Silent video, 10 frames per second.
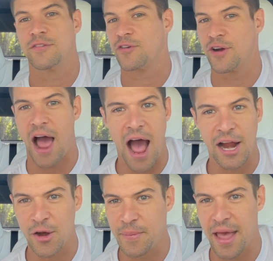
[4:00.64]
for an
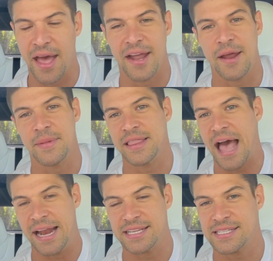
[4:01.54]
Ironman. I mean,
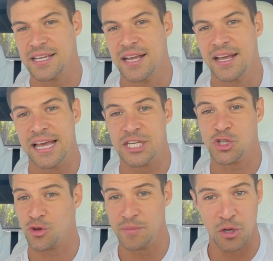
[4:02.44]
that is
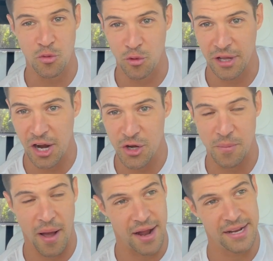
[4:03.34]
extremely grueling on your
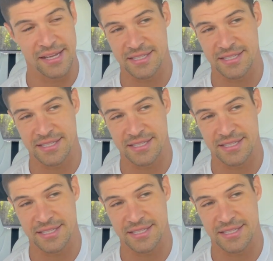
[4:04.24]
body.